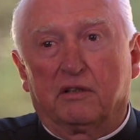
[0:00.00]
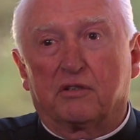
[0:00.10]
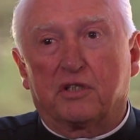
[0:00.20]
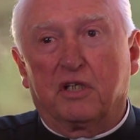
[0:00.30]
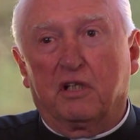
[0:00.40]

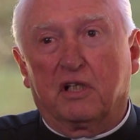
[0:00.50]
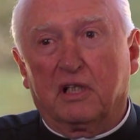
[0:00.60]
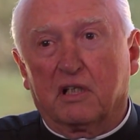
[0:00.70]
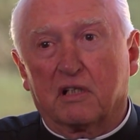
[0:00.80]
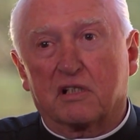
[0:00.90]
She
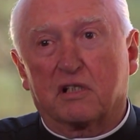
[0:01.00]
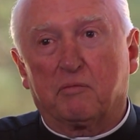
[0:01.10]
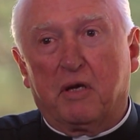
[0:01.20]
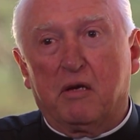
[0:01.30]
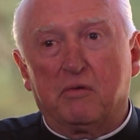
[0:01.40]
thinks the
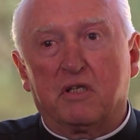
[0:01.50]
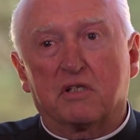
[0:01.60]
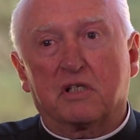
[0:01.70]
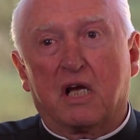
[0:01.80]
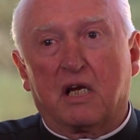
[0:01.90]

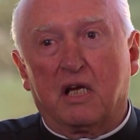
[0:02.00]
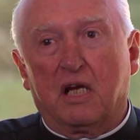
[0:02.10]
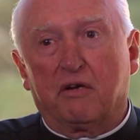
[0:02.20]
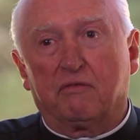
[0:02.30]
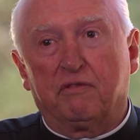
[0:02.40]
baby's got to
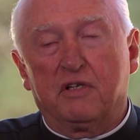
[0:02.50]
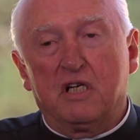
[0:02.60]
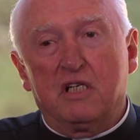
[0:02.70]
have